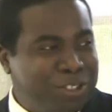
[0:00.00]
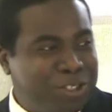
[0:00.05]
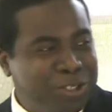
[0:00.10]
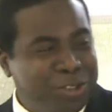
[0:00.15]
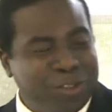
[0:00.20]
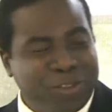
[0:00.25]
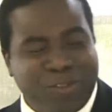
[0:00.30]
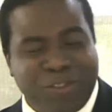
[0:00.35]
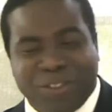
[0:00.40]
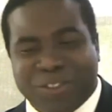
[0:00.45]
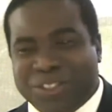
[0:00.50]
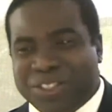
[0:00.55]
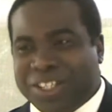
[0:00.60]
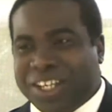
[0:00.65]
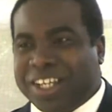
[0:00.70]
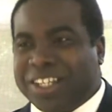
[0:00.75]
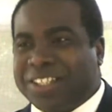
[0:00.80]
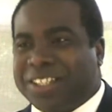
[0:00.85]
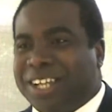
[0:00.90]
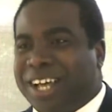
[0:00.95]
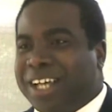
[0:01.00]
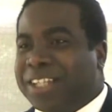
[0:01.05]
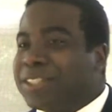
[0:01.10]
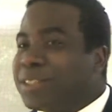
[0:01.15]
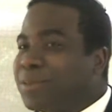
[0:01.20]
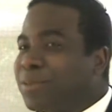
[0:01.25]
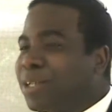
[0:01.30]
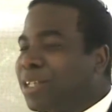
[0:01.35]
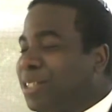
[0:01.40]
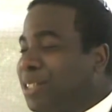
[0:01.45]
sure refuse to take his
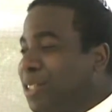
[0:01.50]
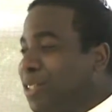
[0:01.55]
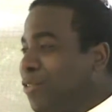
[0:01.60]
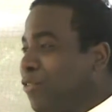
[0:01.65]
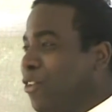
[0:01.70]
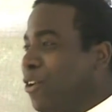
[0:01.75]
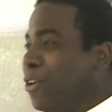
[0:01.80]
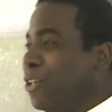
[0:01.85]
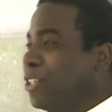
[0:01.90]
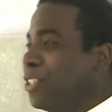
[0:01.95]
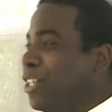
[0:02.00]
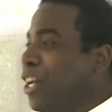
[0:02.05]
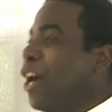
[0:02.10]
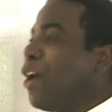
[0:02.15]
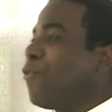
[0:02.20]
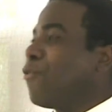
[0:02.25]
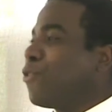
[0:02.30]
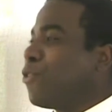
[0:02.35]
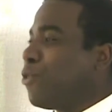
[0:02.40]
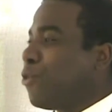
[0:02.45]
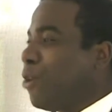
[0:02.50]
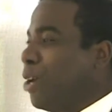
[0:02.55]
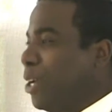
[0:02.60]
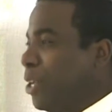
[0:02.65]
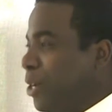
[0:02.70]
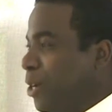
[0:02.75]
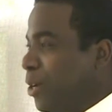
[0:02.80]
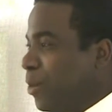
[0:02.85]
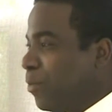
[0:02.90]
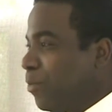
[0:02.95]
classes because he's a very tough
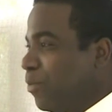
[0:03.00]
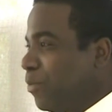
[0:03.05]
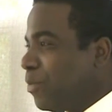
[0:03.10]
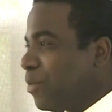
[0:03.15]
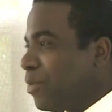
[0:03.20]
grader.